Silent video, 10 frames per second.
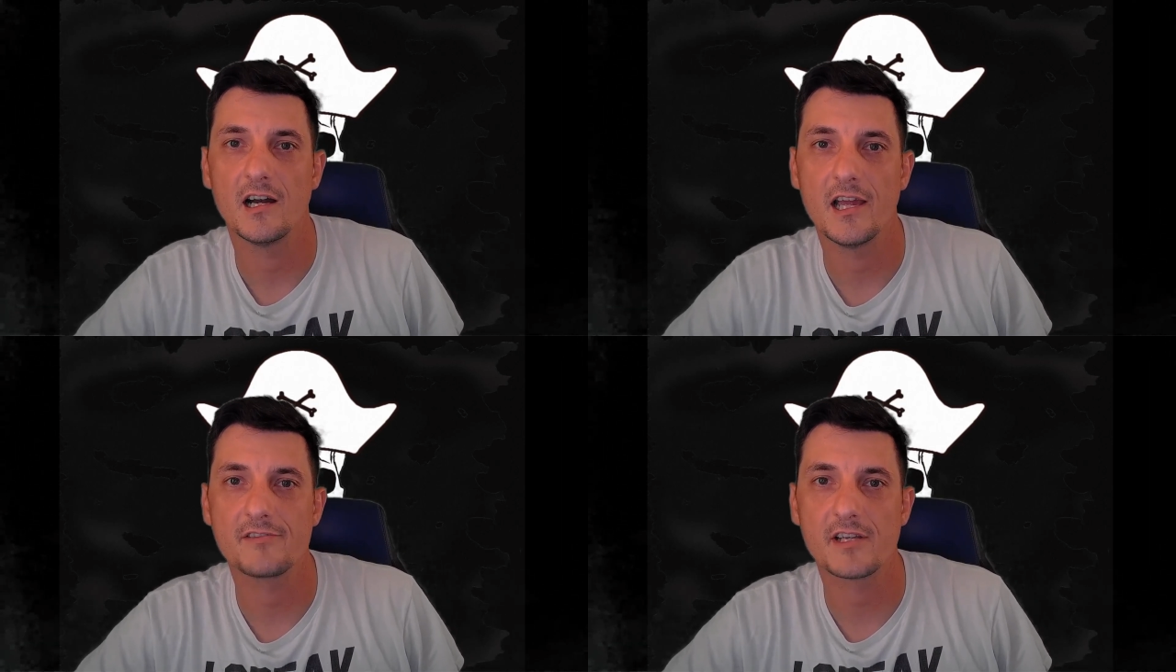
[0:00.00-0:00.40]

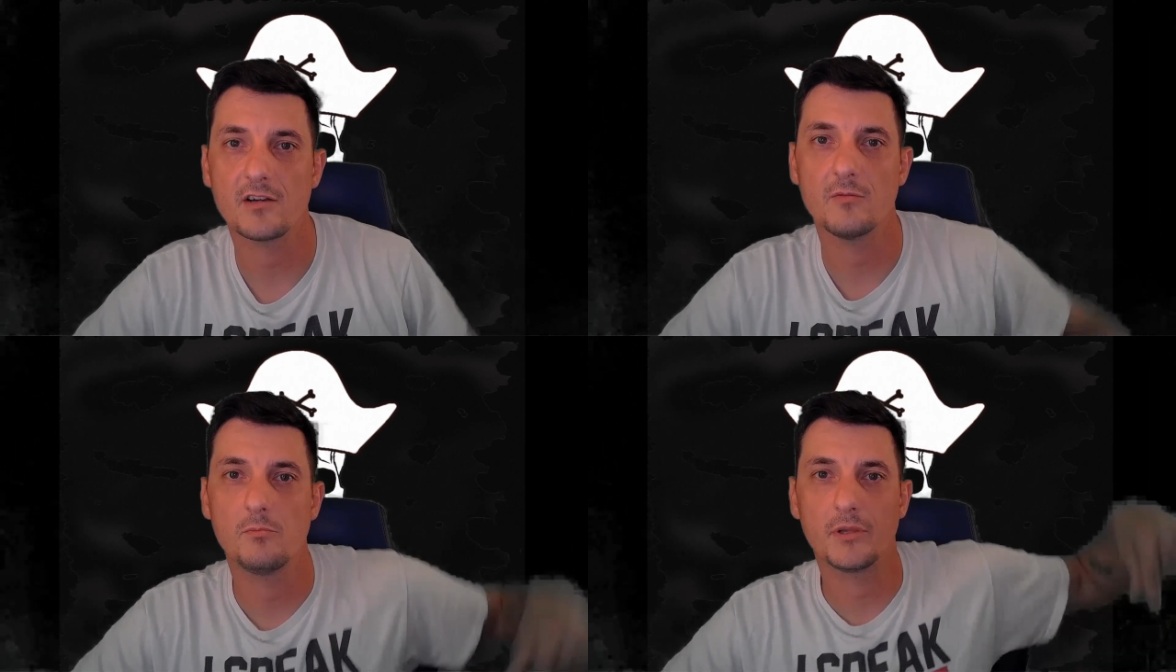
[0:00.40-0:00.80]
If
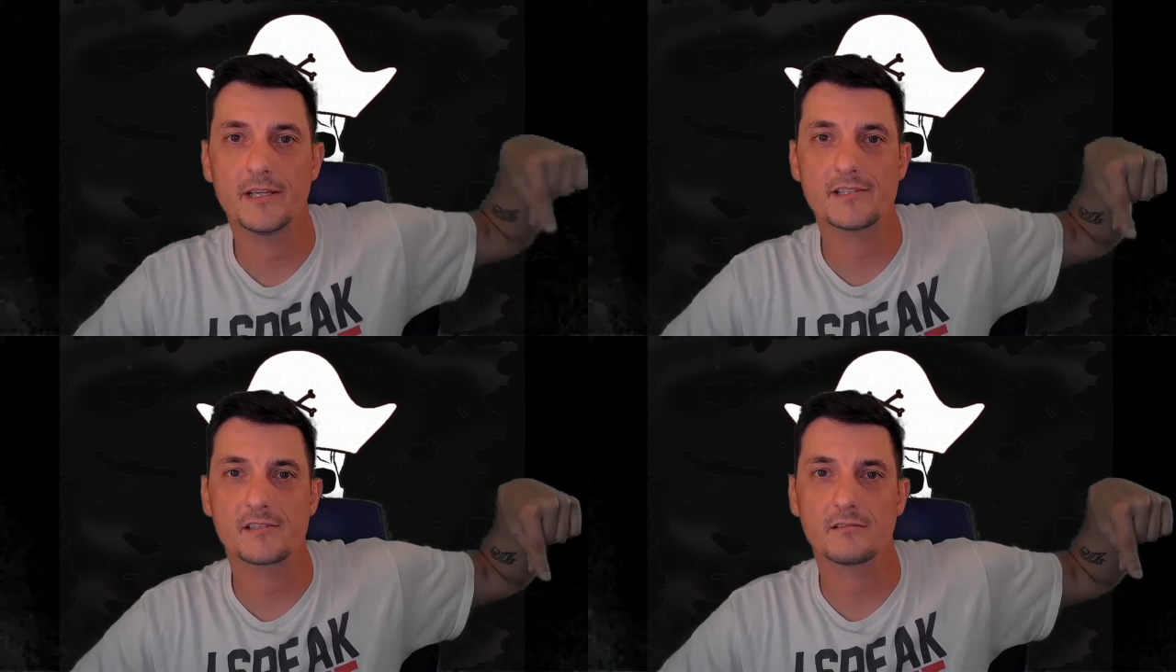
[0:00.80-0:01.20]
so,
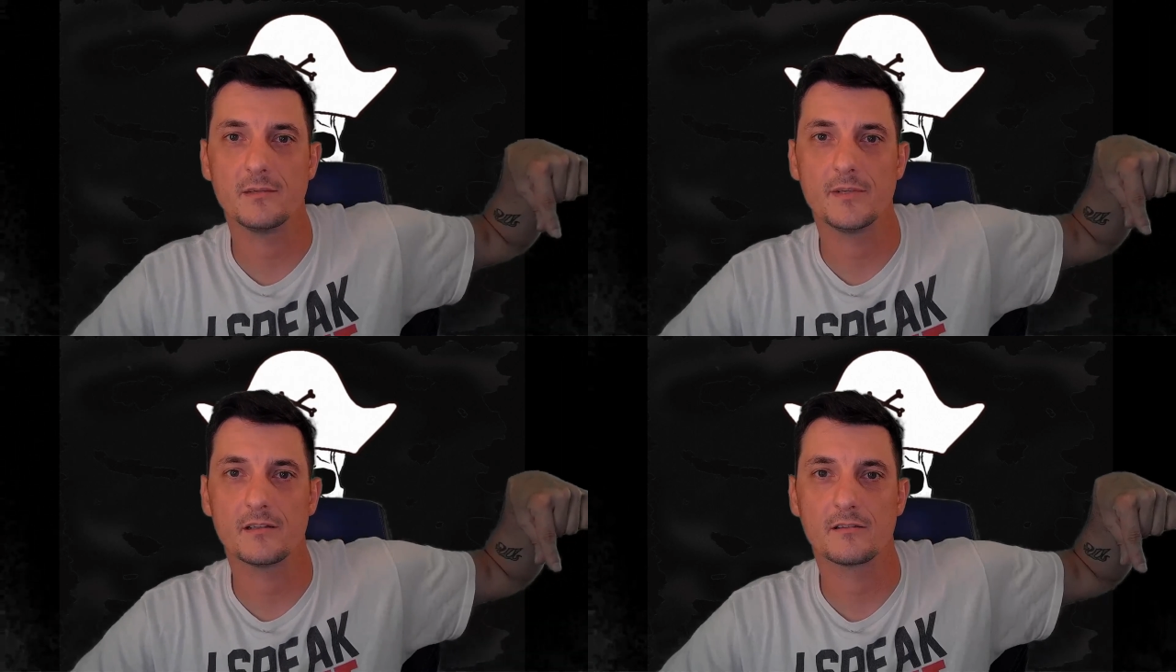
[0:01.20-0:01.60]
please give
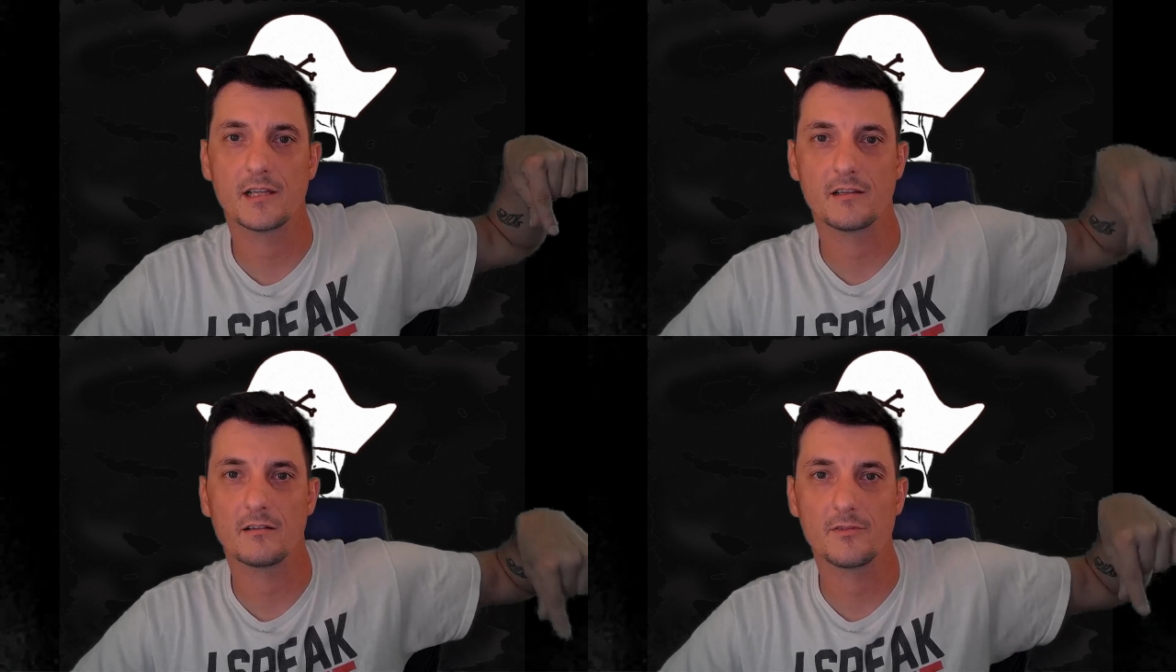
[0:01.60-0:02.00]
me
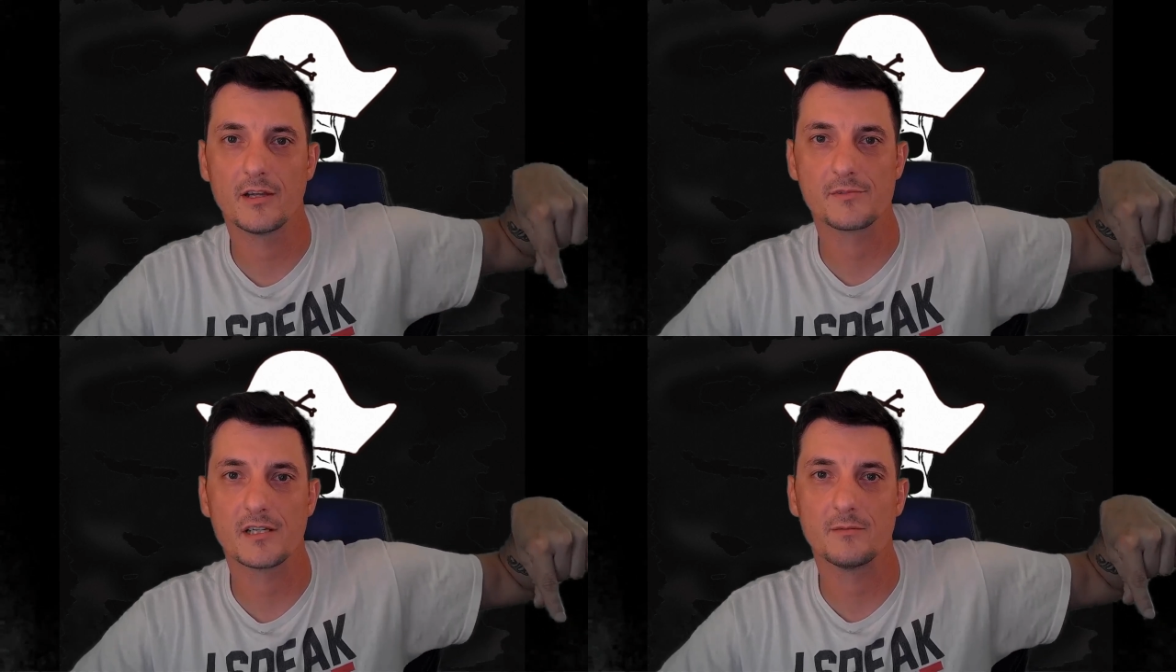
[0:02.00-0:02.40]
like the little
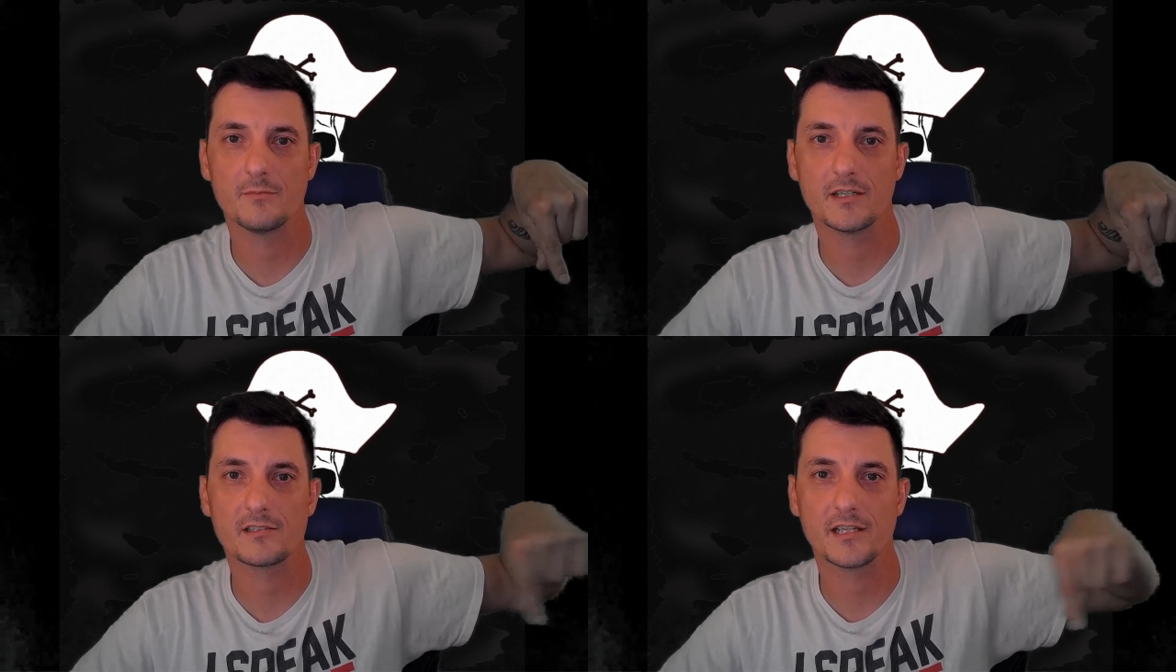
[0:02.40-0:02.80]
thumbs up.
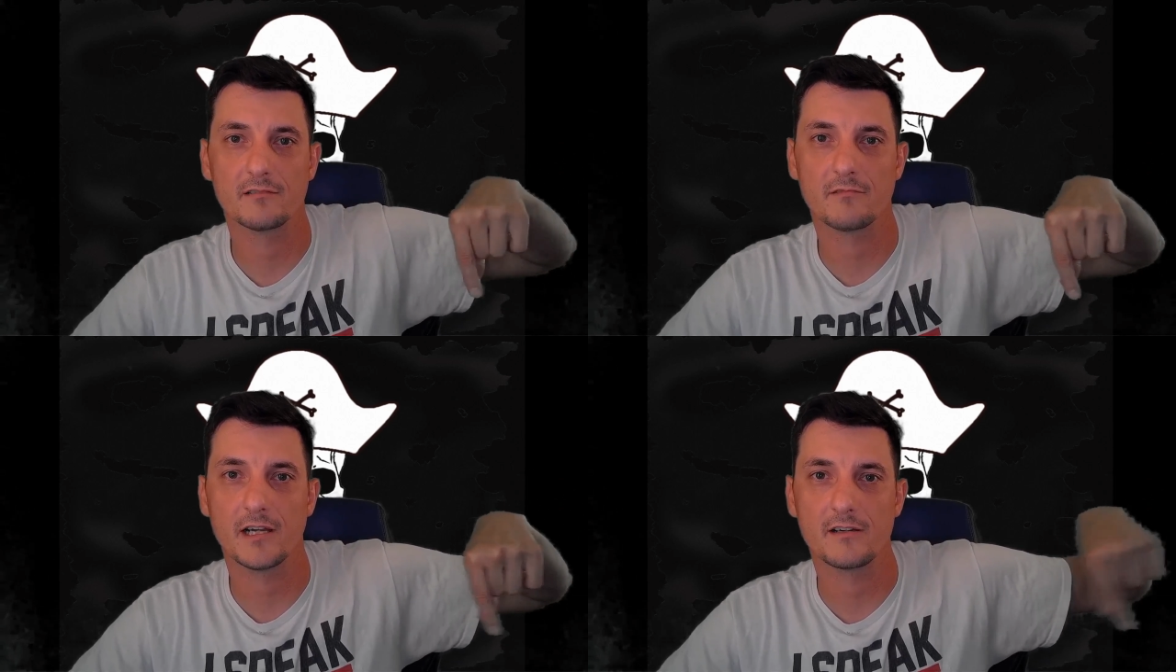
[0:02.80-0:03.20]
It's like
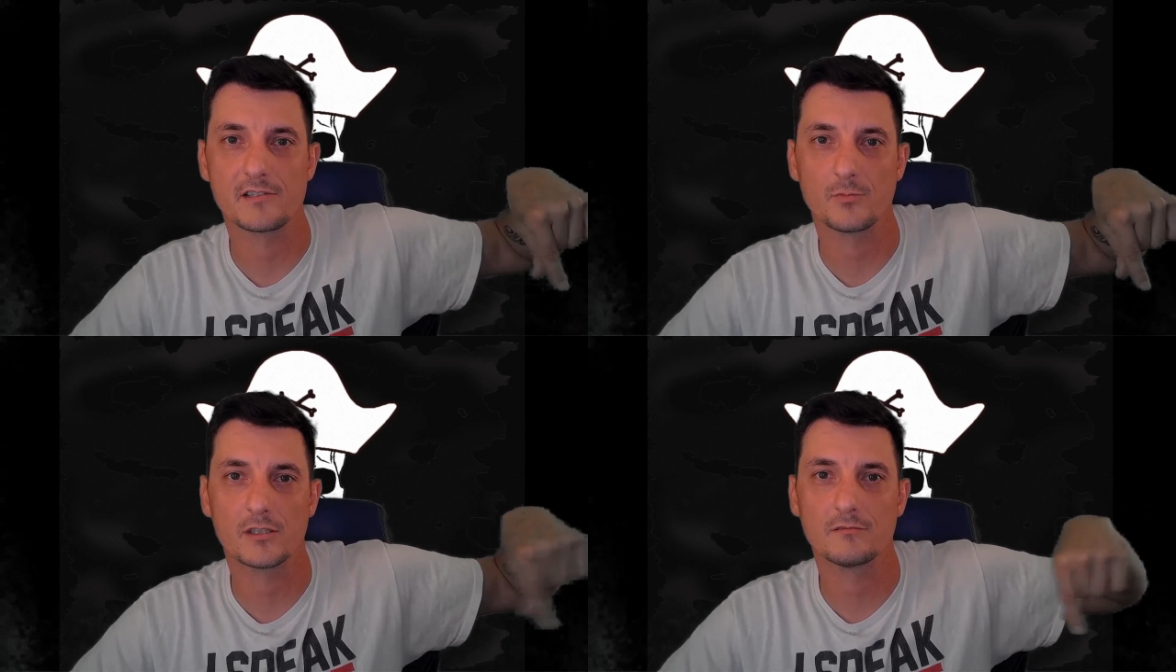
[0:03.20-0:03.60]
right here somewhere.